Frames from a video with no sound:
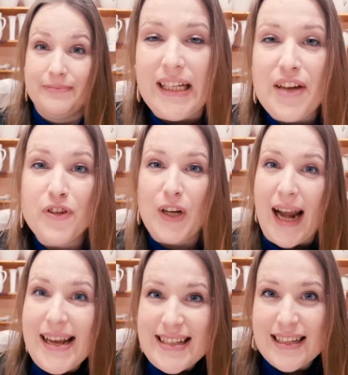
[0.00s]
If you
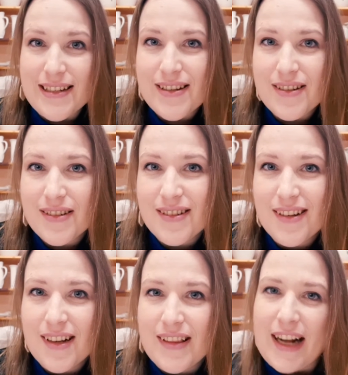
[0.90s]
glaze it,
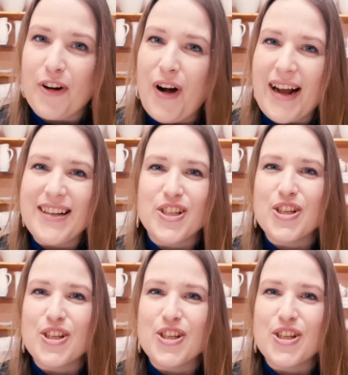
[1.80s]
that crack is